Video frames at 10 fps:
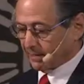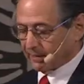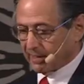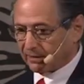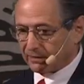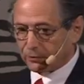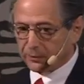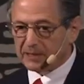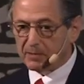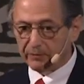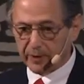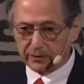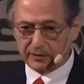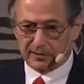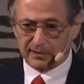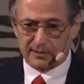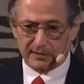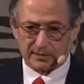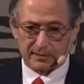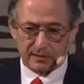that you need to be very
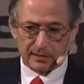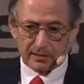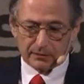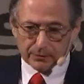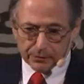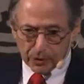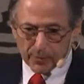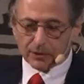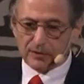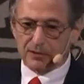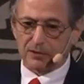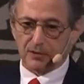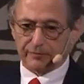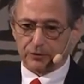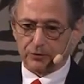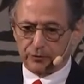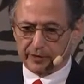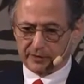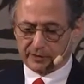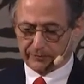consistent. You need to be consistent for 2
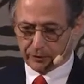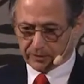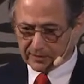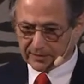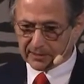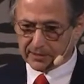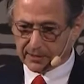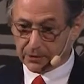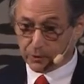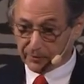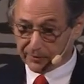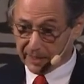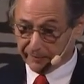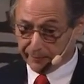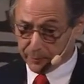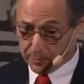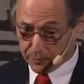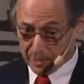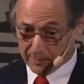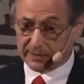reasons. If you're consistent, you often have fewer
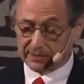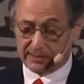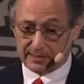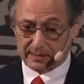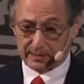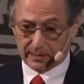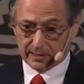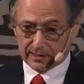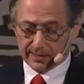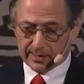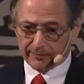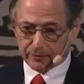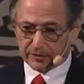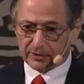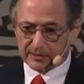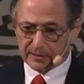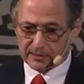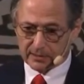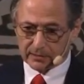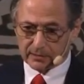parameters. And if you're
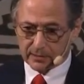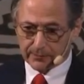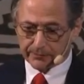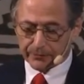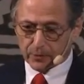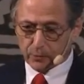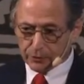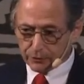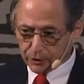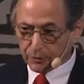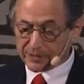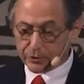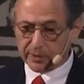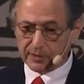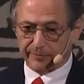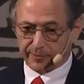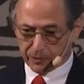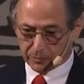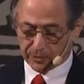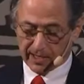consistent, what you do is
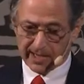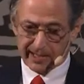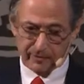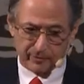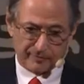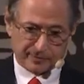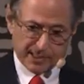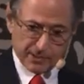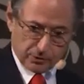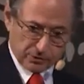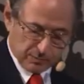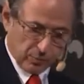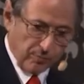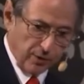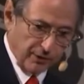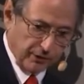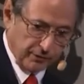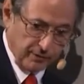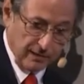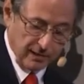transferable, i.e. if I've done it on small
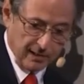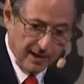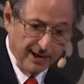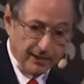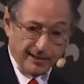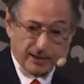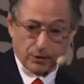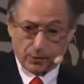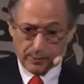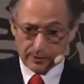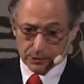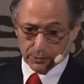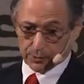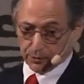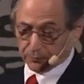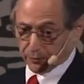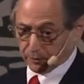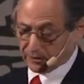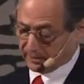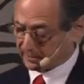molecules, I can equally well do it on
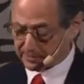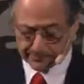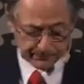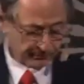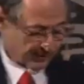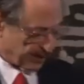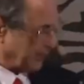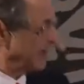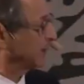proteins. And that